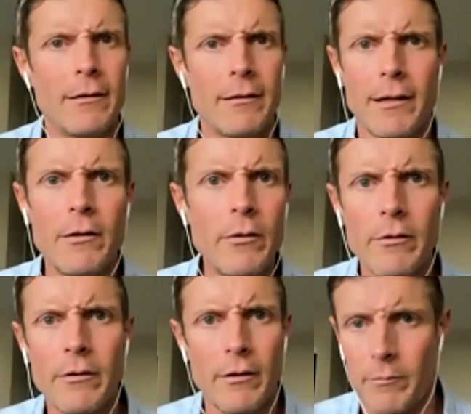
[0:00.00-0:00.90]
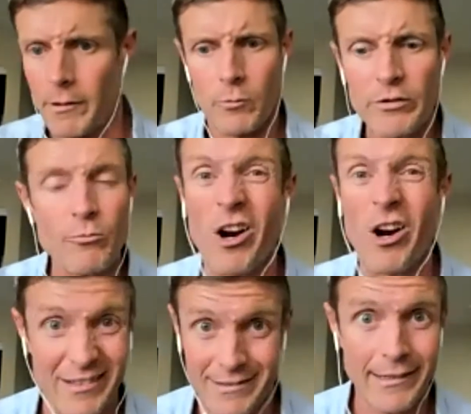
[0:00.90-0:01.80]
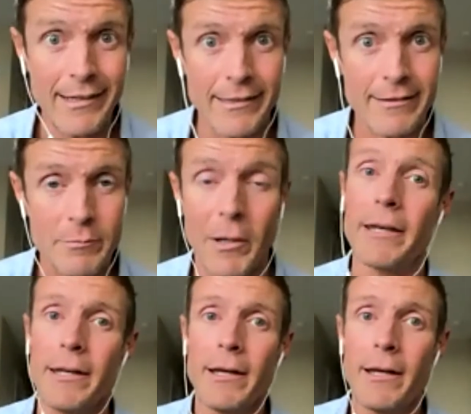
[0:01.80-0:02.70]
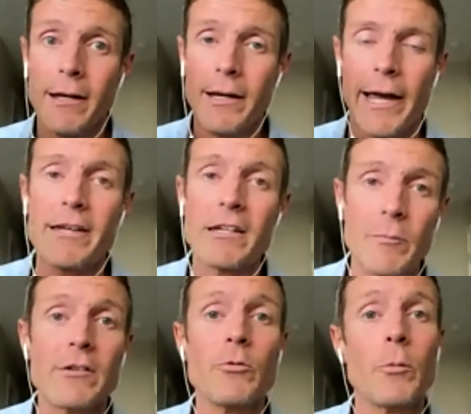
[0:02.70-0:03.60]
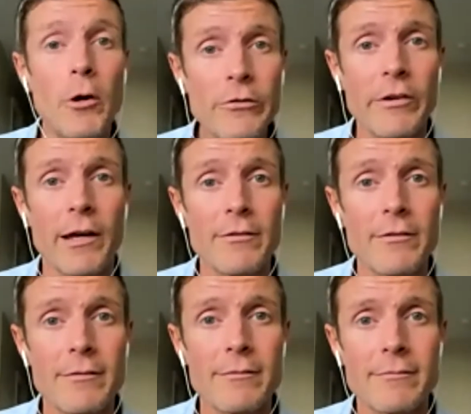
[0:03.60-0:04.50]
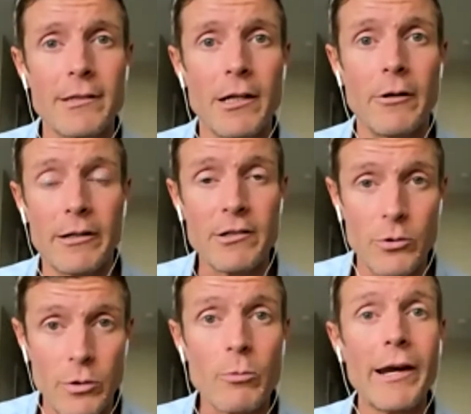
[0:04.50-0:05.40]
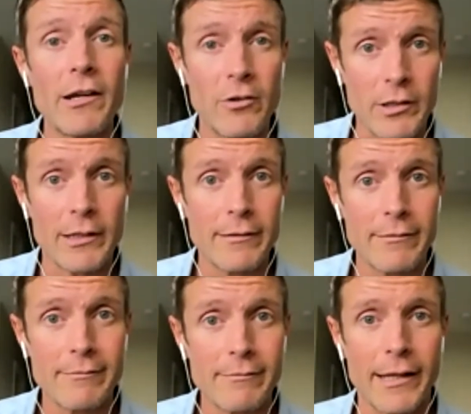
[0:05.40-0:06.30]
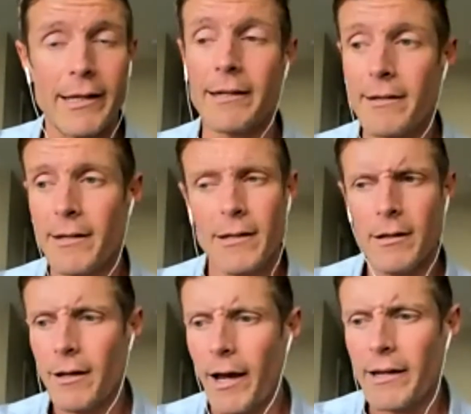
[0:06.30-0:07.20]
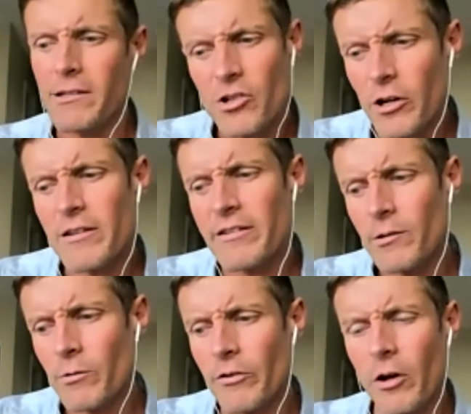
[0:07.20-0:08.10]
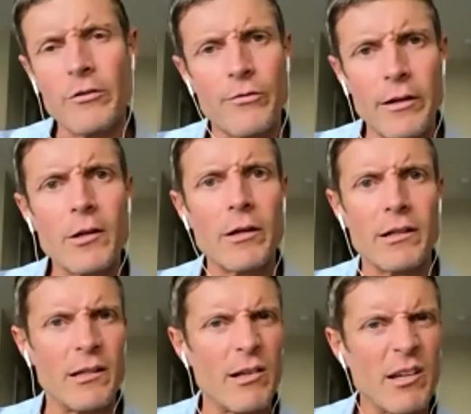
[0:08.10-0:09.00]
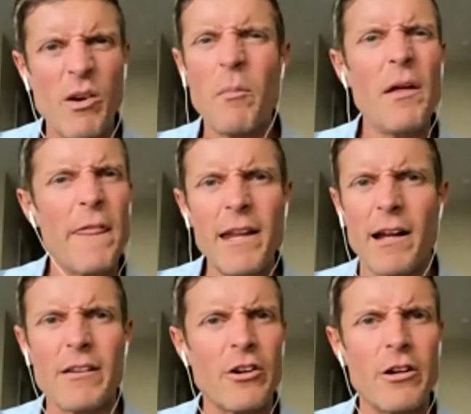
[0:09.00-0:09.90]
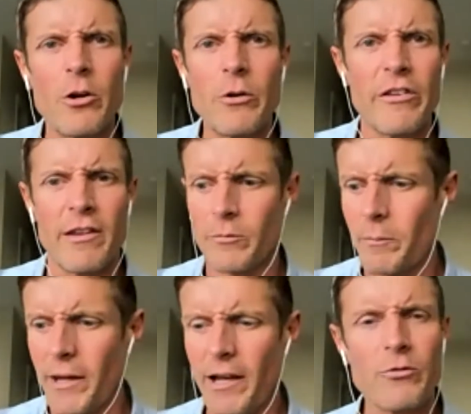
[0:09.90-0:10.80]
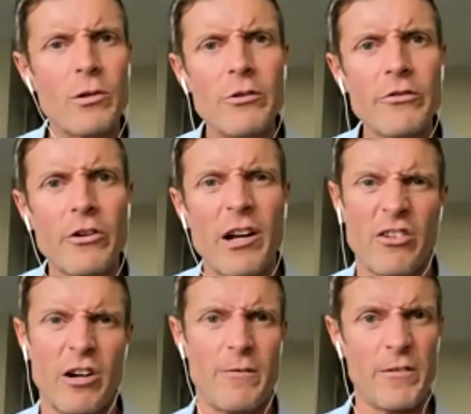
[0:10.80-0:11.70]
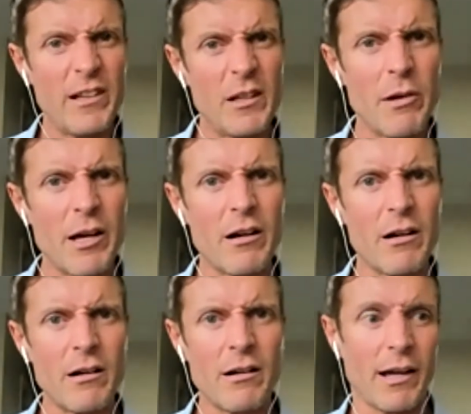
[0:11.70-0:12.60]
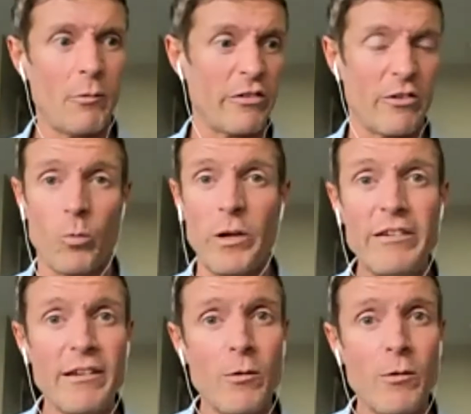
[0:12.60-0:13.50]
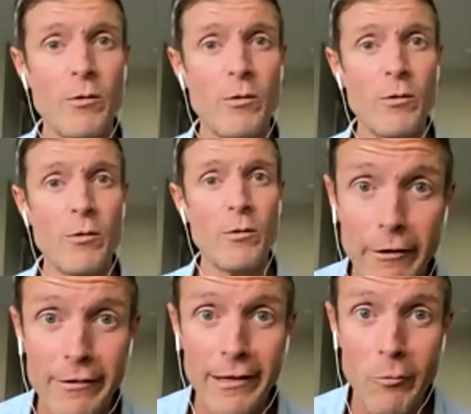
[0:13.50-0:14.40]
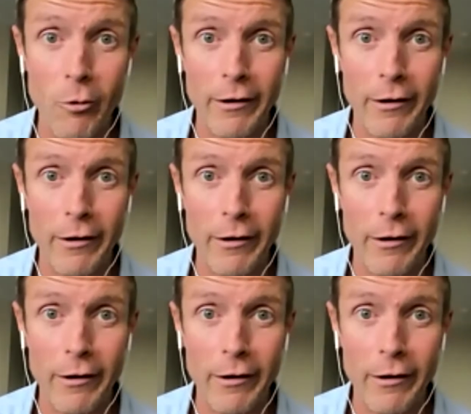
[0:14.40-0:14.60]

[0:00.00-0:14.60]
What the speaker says: And it wasn't rocket science, but I had to commit to a process, and do it regularly. And I started seeing results fairly quickly. Like a month in, I started noticing things. My pants were looser. I started feeling better. I wasn't wheezing the stairs anymore.